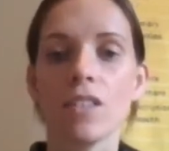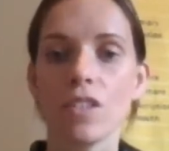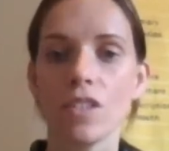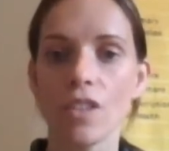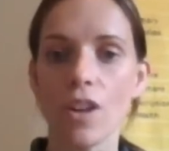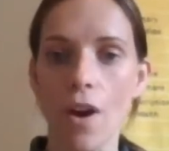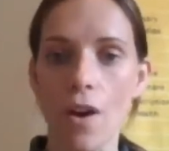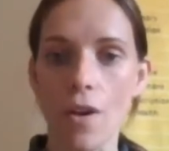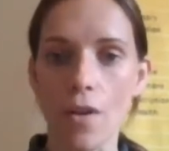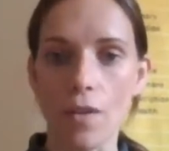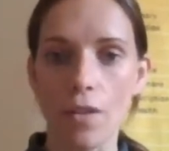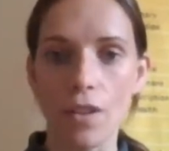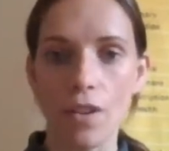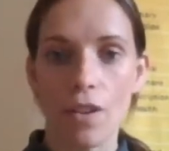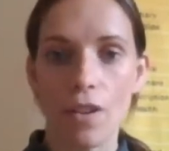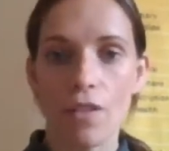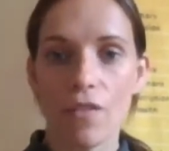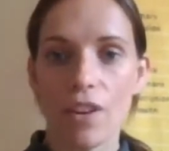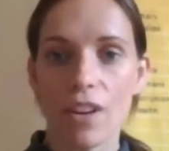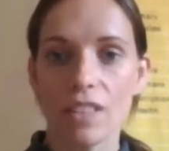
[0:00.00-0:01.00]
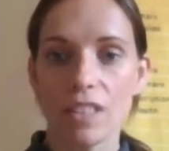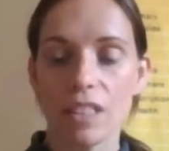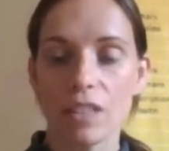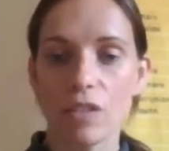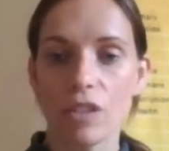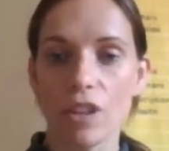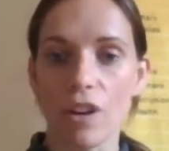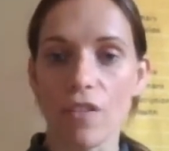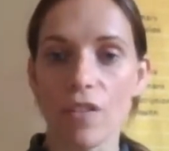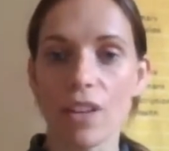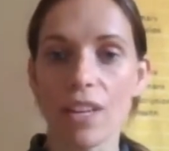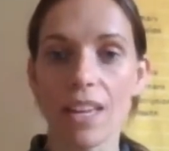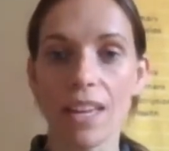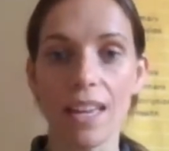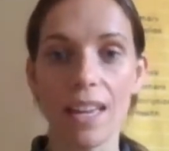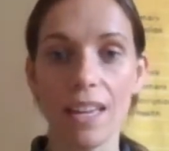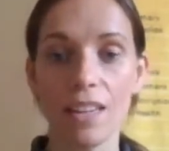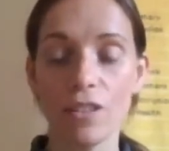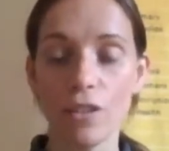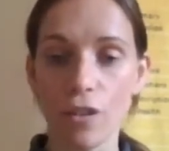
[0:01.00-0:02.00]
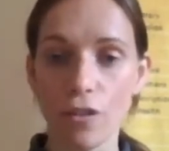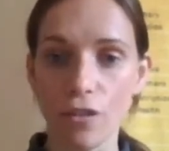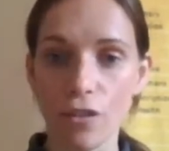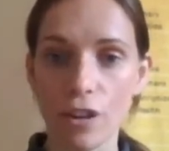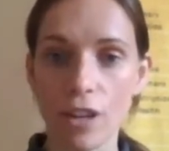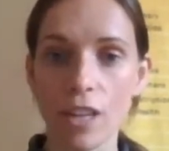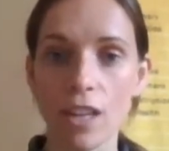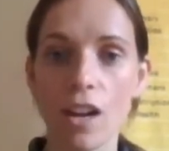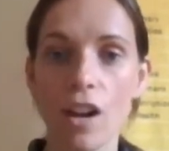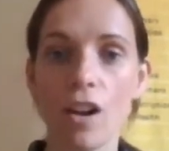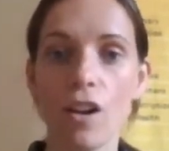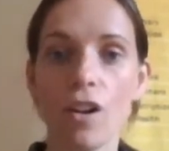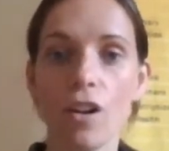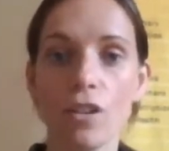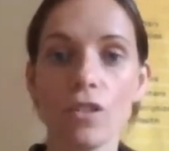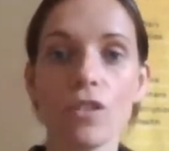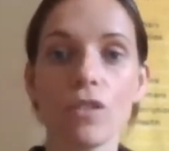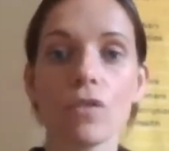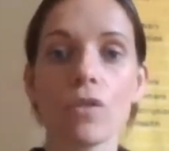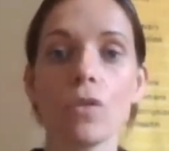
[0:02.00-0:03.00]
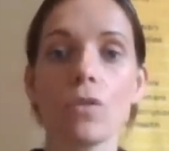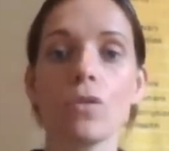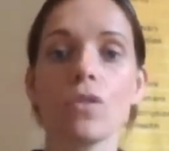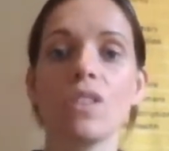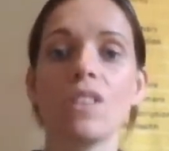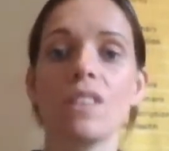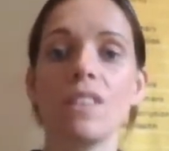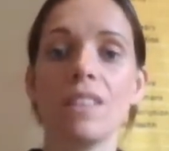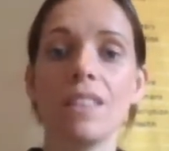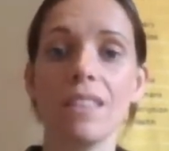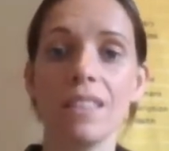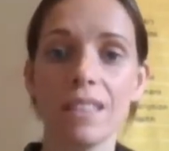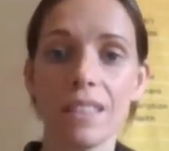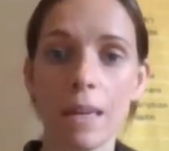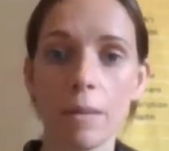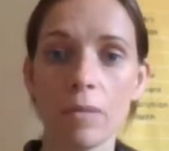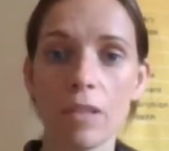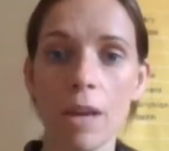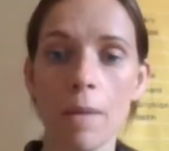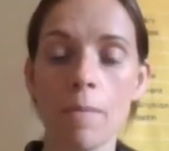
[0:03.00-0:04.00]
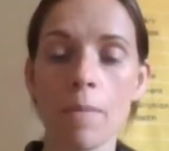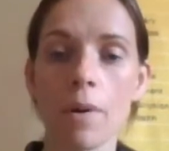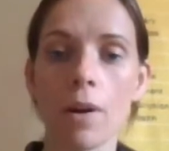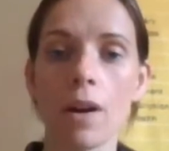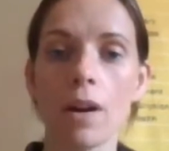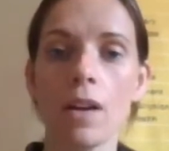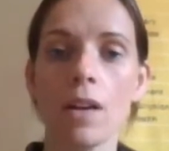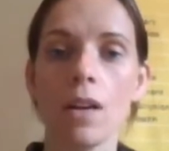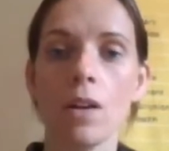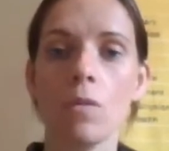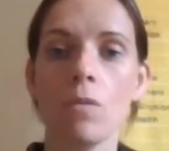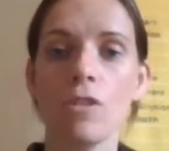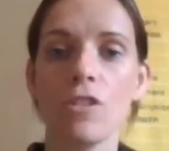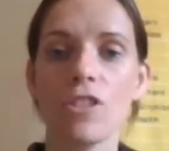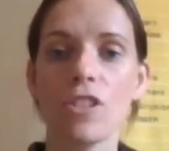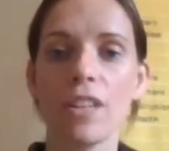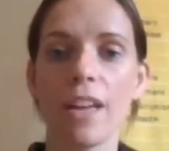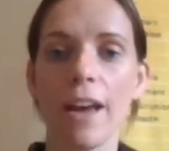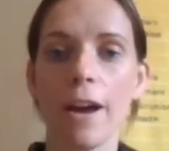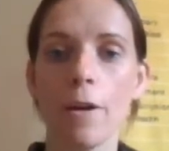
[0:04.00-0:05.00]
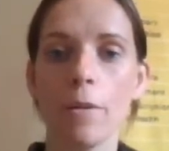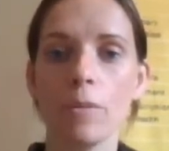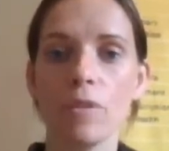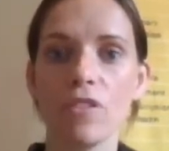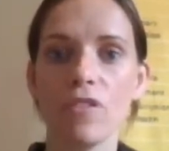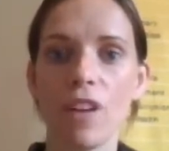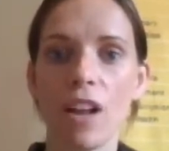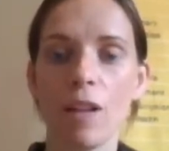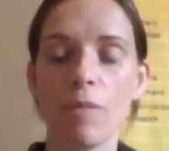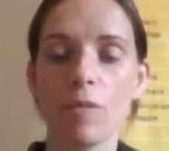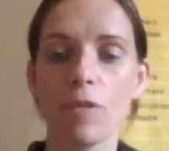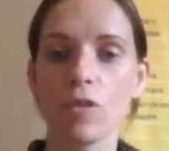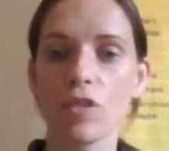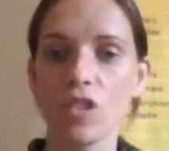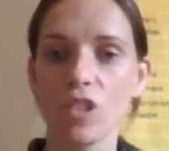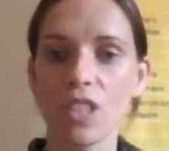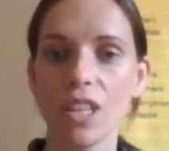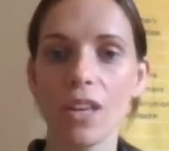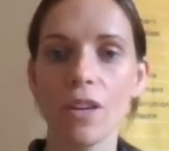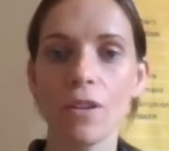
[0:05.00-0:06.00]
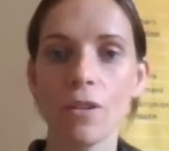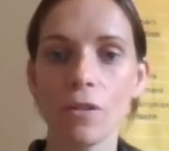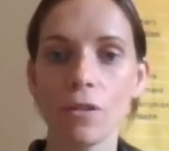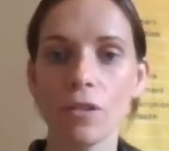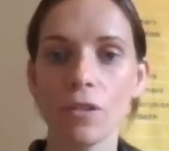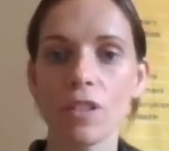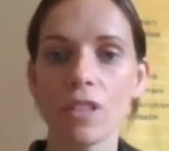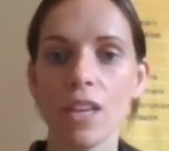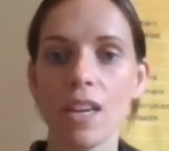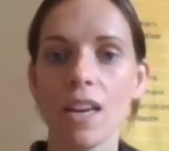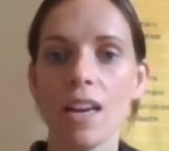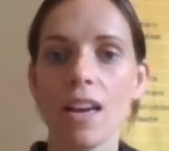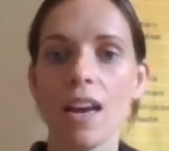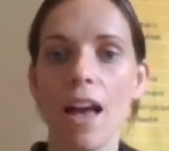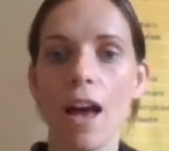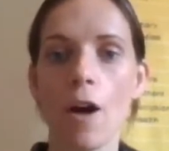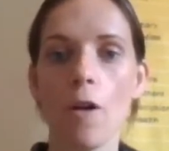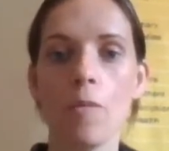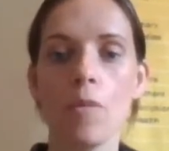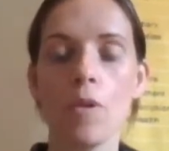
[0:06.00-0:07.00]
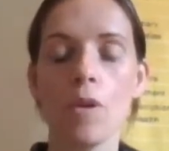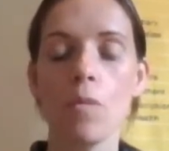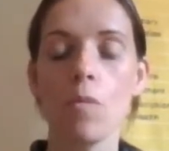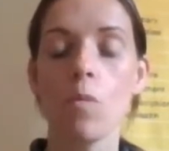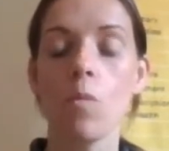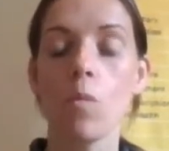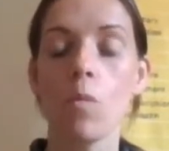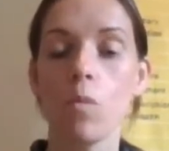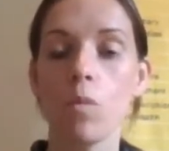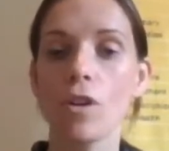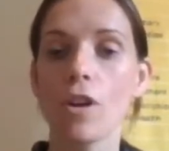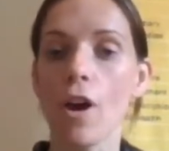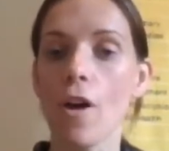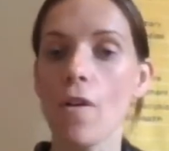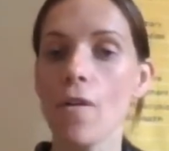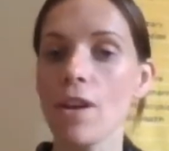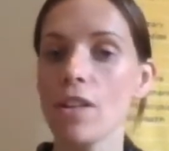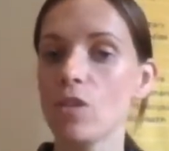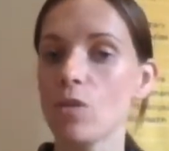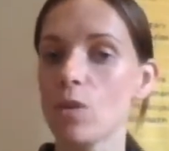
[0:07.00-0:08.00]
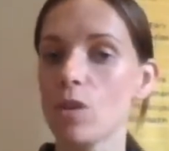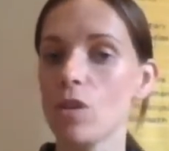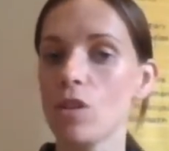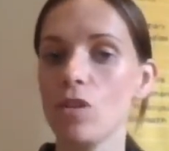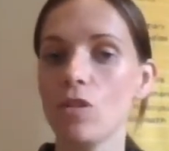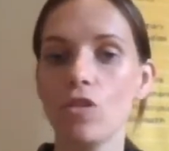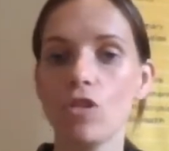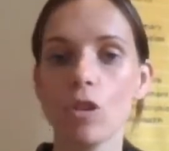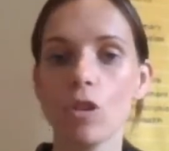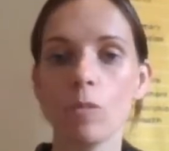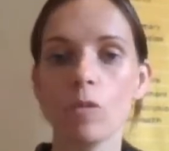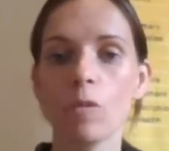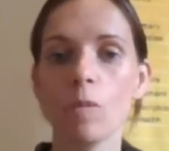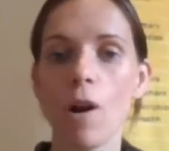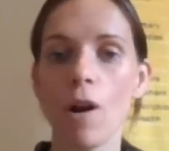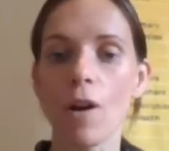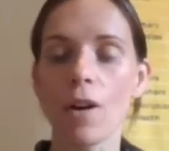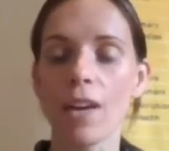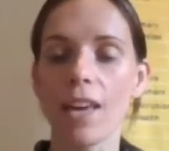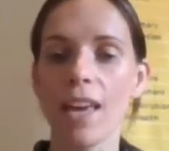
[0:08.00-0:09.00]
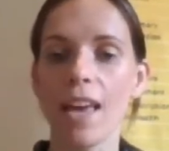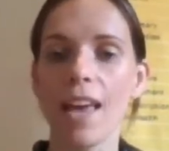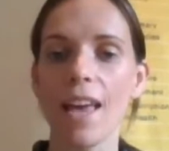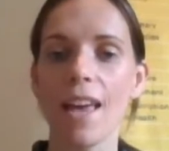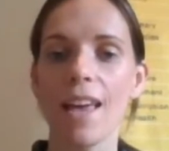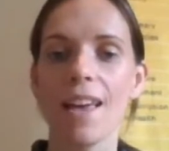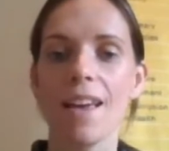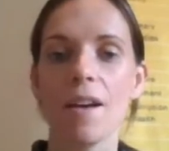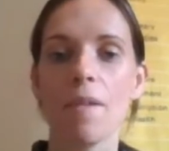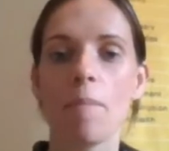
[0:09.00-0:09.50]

So, the University of Suffolk is offering lots of courses this September, which could help develop your skills, help you go into a new jobs market,